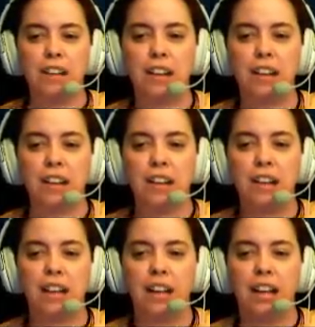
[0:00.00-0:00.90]

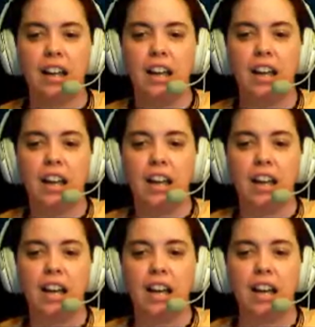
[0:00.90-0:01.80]

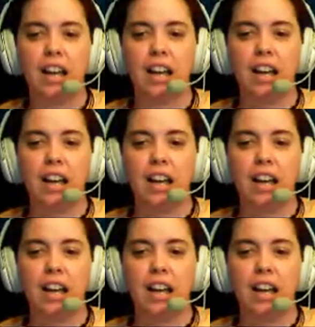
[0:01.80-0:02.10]
No one is speaking in this clip.